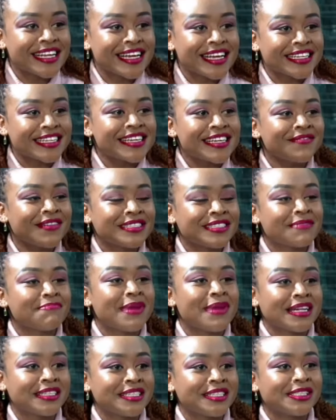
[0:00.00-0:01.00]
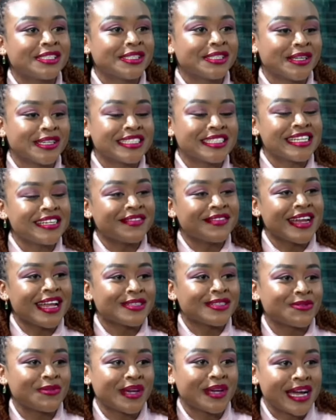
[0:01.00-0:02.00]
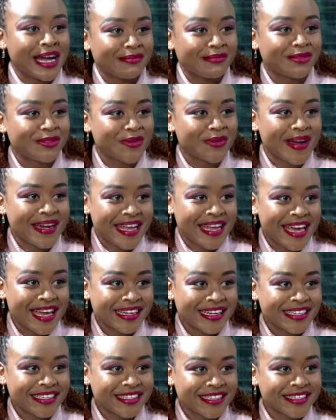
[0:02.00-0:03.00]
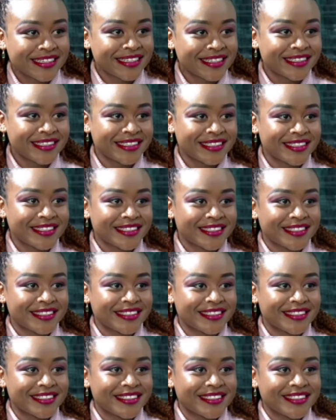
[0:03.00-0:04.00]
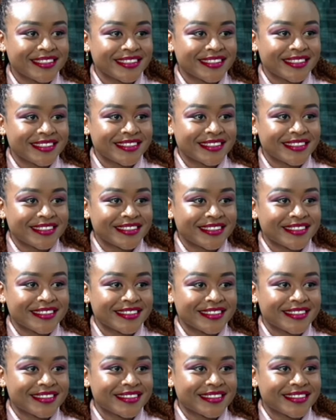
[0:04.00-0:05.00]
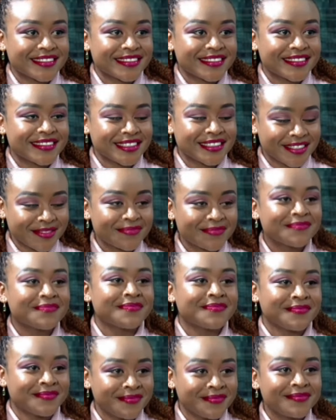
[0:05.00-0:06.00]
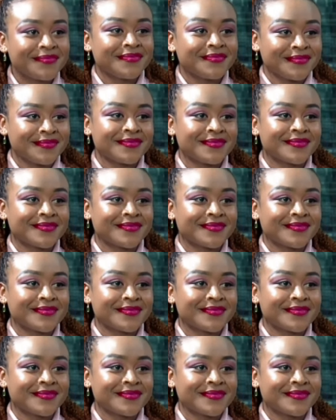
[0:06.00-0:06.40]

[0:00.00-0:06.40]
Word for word: Give us a parting shot, even as we come to an end. My parting shot would be that I would be